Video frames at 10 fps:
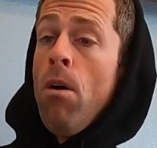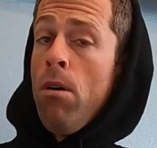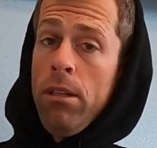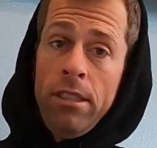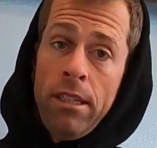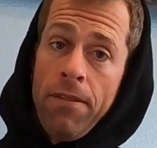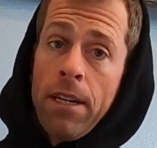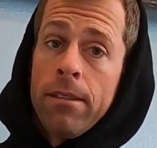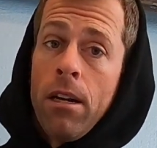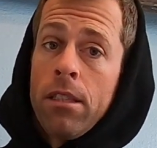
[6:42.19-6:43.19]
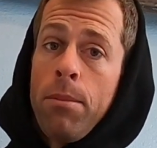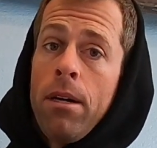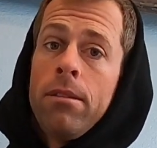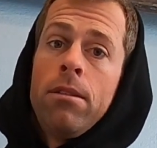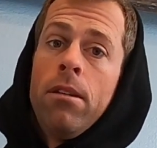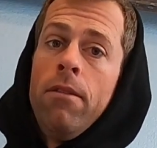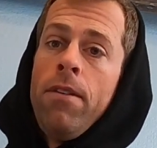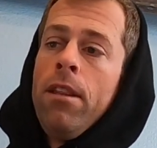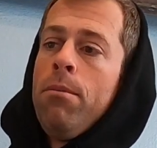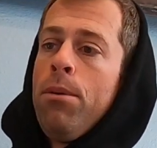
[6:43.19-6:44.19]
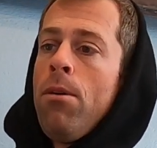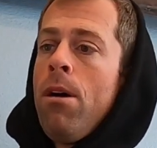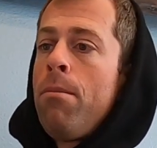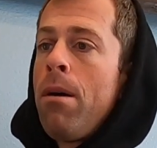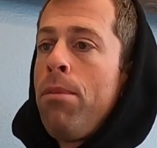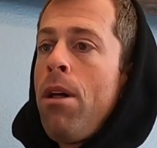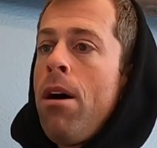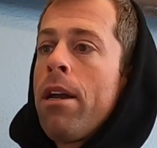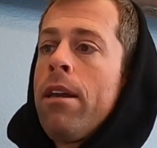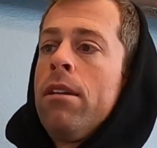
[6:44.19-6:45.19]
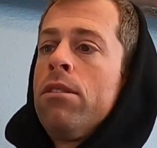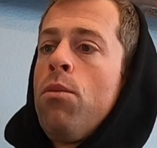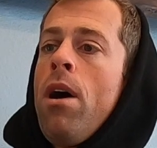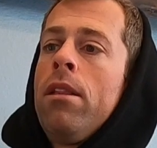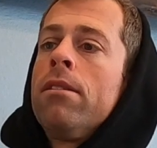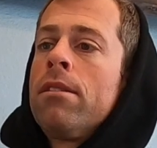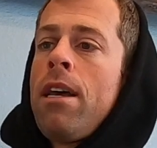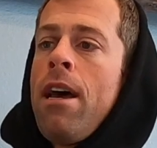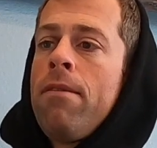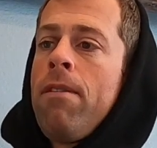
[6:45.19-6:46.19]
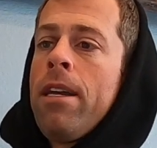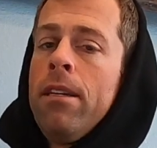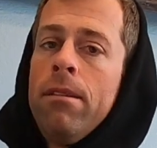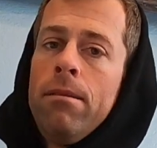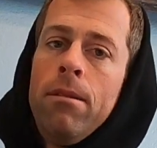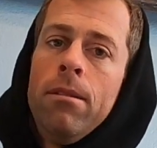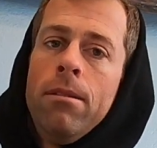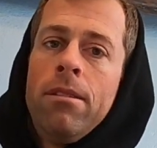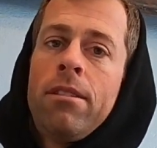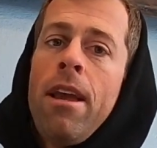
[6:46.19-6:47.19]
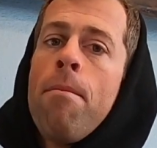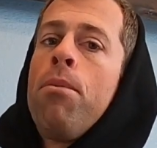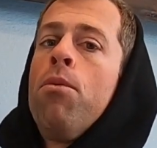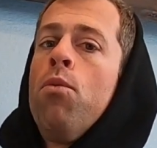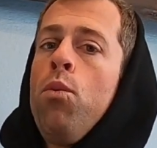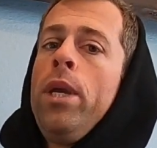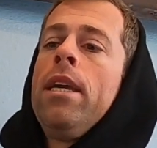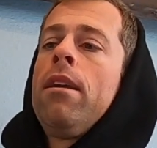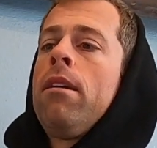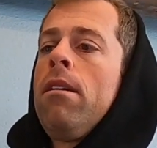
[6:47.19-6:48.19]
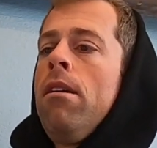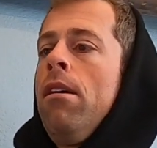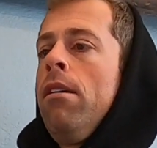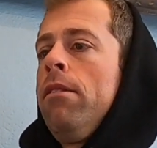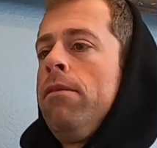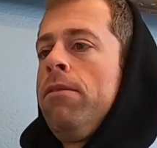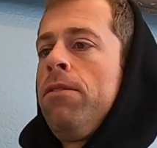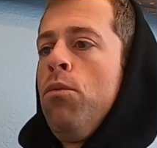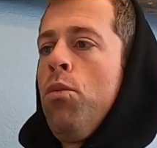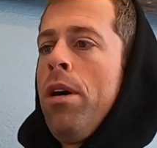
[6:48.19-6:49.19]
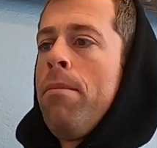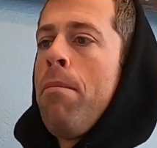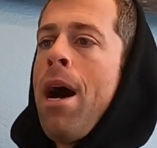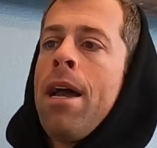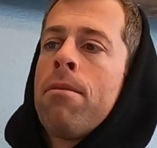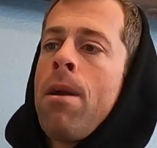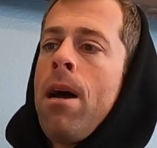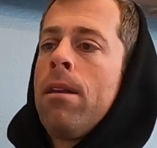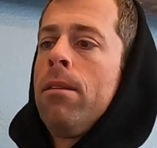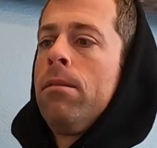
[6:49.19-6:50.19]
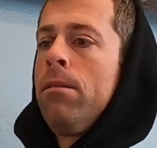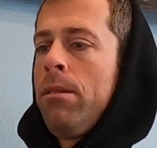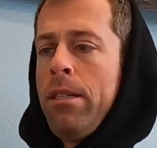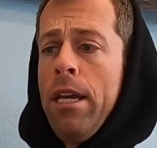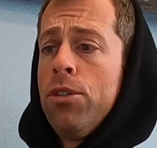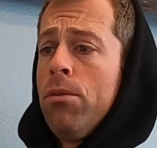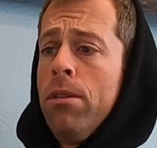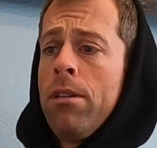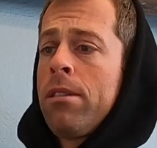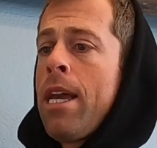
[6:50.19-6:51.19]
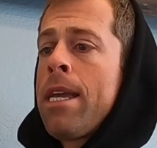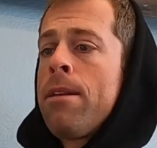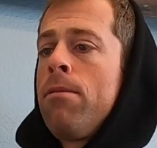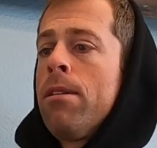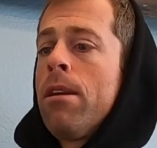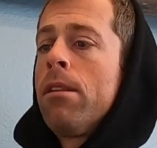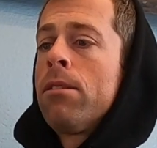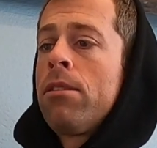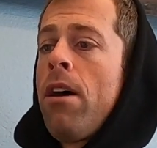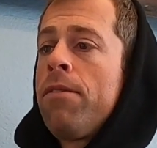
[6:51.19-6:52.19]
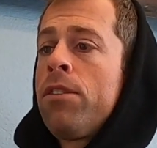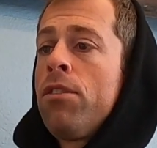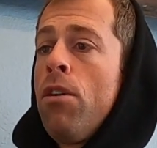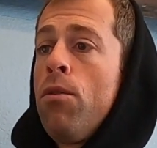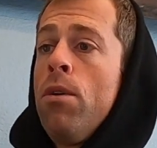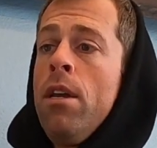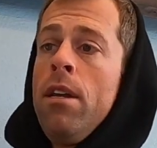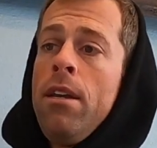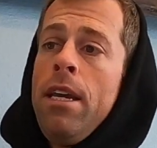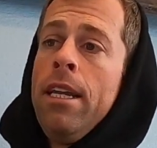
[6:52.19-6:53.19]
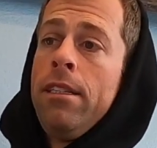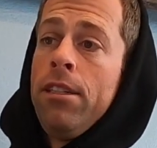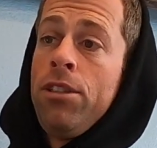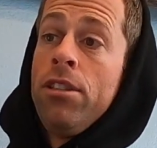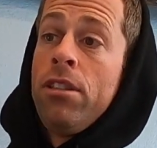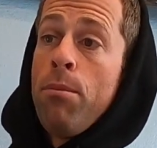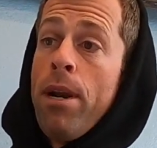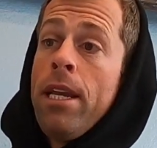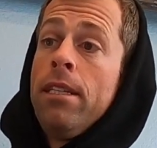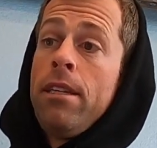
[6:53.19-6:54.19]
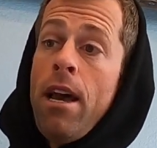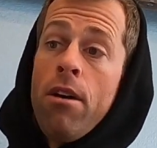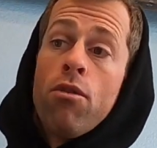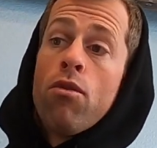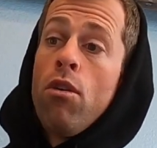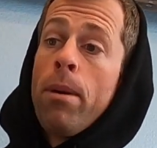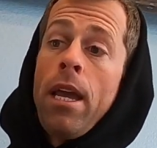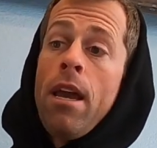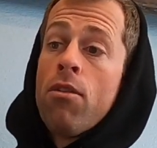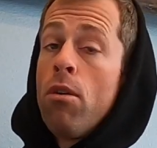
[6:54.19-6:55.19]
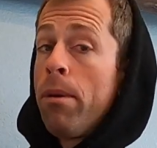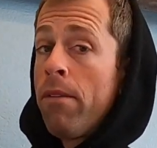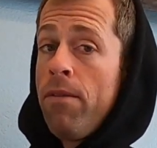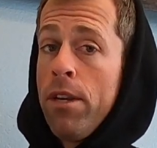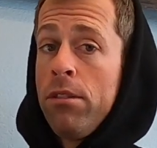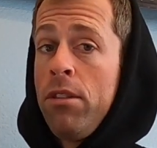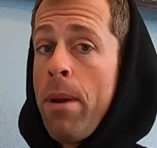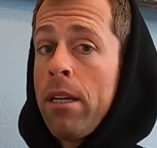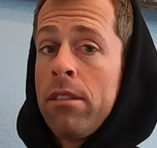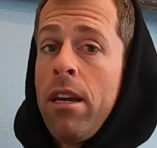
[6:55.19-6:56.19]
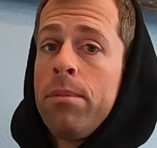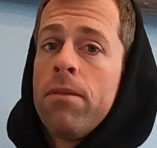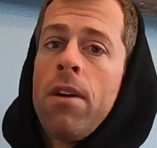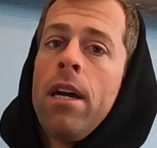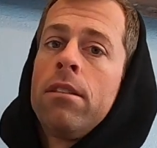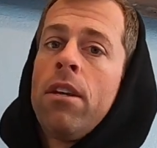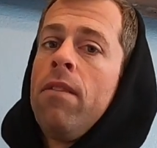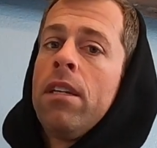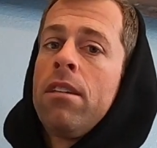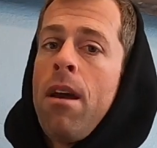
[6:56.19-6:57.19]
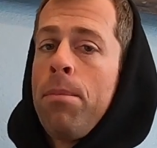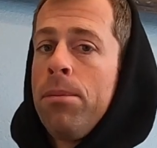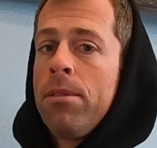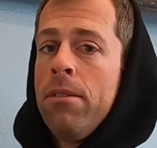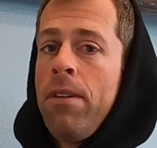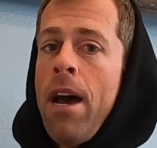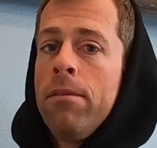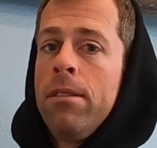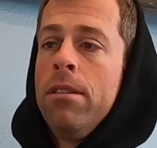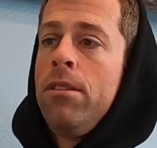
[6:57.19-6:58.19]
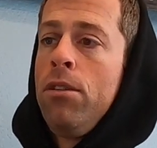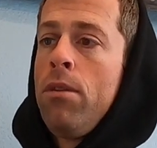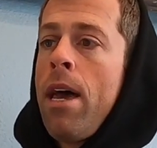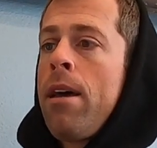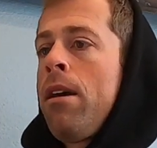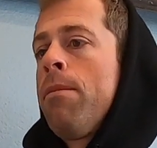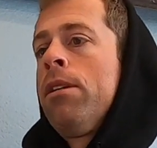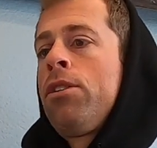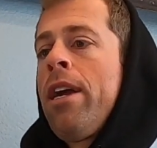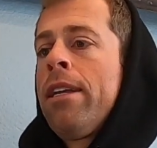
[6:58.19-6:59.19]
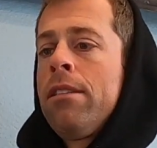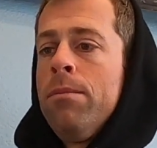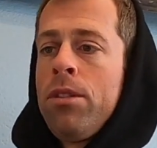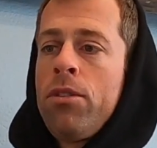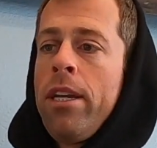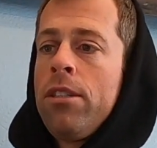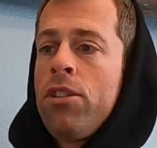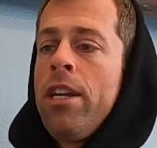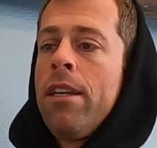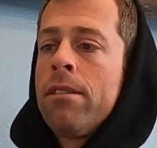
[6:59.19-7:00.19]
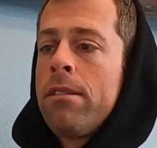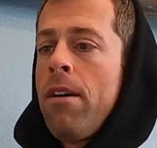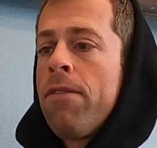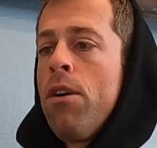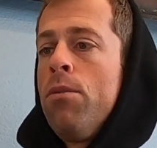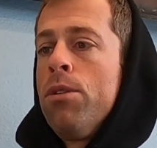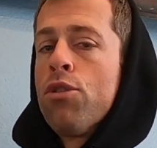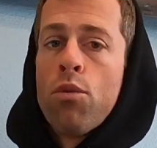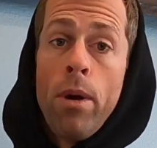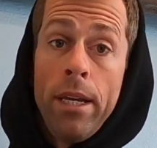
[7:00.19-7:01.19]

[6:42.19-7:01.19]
All this stuff that I talked about is available on my blog, as well as I have like a sample week of what my ride schedule looks like and all that other stuff. So in addition to breaking down aerobic, anaerobic, and VO2 max types of rides, I'll give you examples of how to do that. I'm going to try and get some strength training stuff going your